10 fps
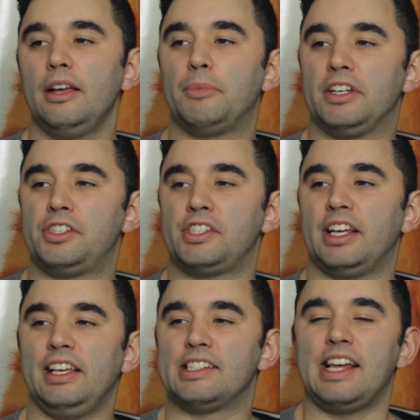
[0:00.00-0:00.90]
but it's just
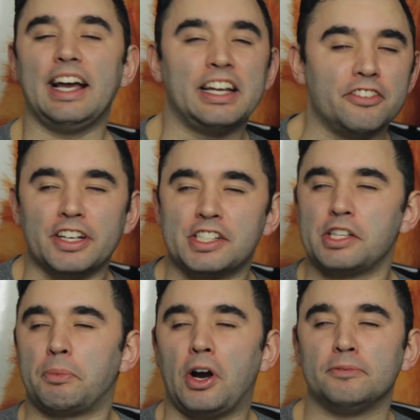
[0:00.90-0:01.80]
like, is that going to fix
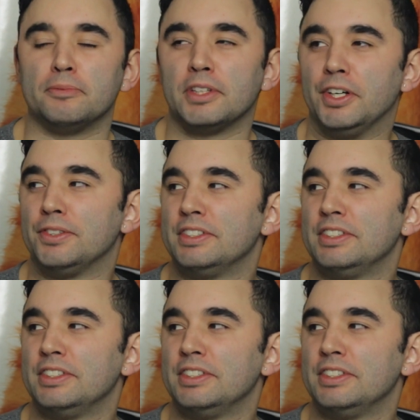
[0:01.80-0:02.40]
the problem though?